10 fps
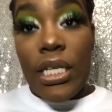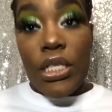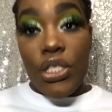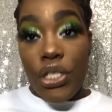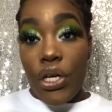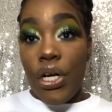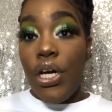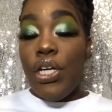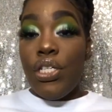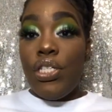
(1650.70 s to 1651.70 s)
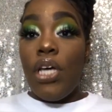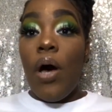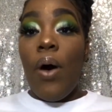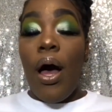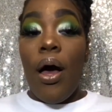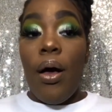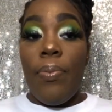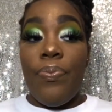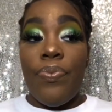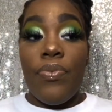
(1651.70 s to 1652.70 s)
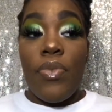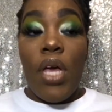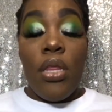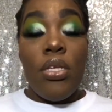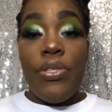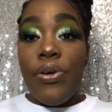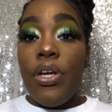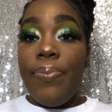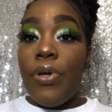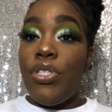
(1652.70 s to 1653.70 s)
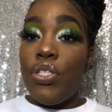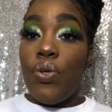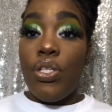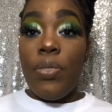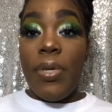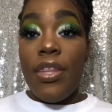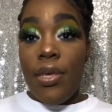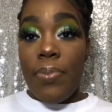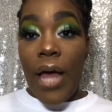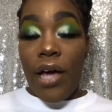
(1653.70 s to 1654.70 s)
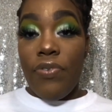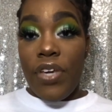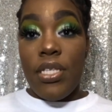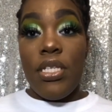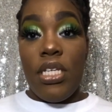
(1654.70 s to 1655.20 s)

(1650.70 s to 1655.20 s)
shirt. So, the secret emoji is going to be the black fist.